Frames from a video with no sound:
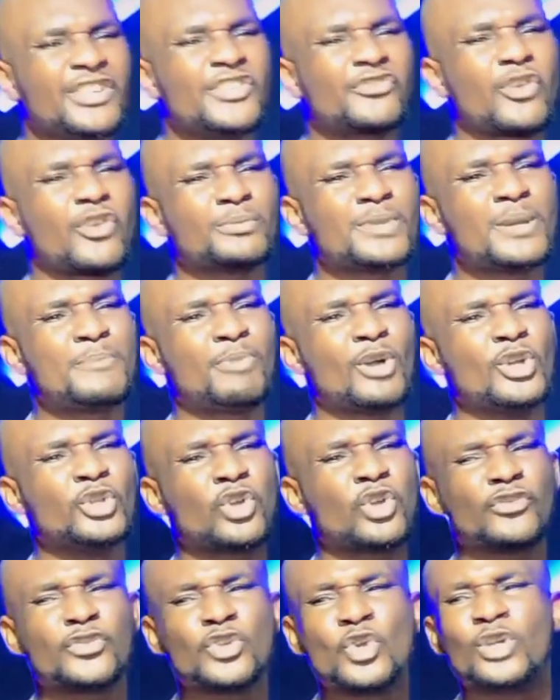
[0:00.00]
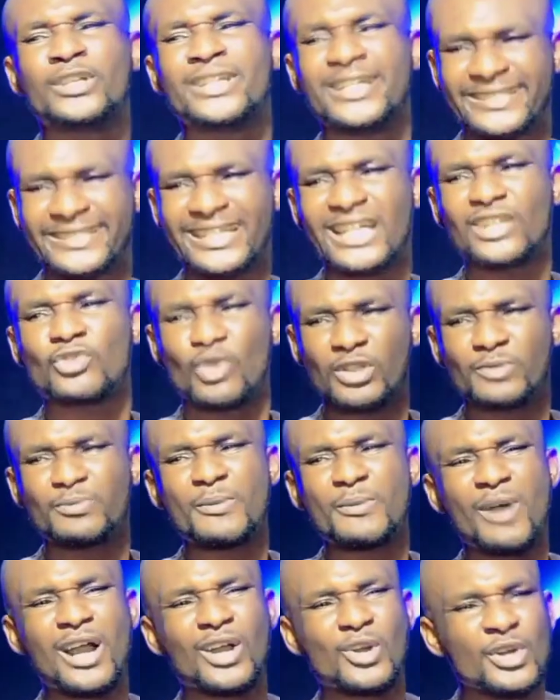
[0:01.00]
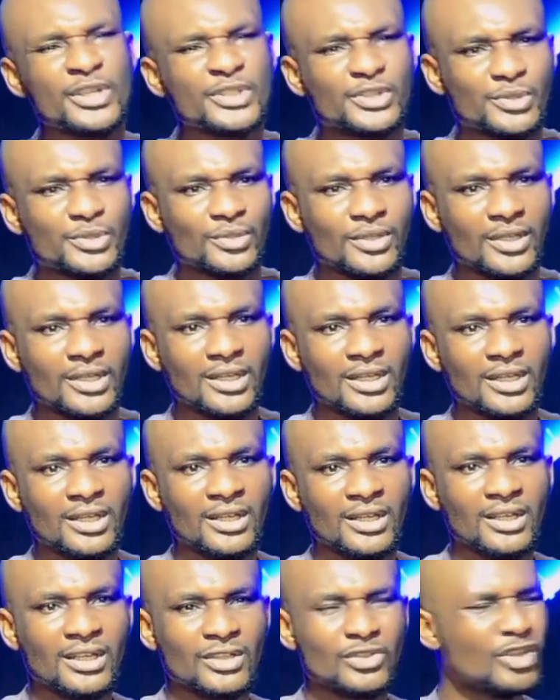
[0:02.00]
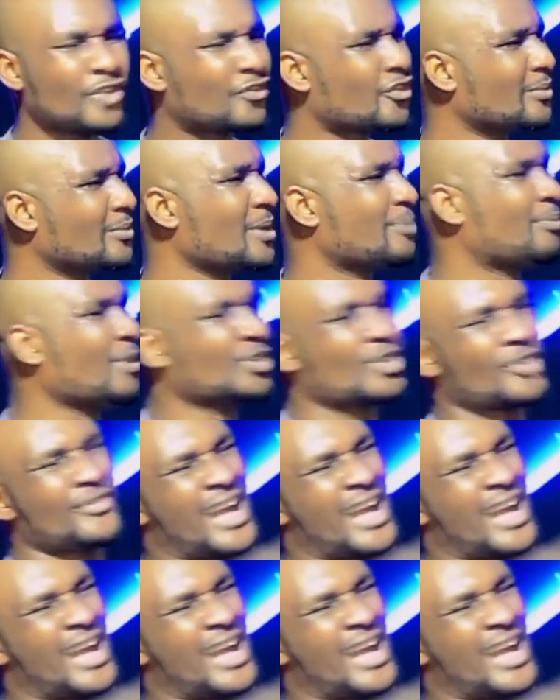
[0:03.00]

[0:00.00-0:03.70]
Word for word: you are giving from the point of you understand what people are going through. Not from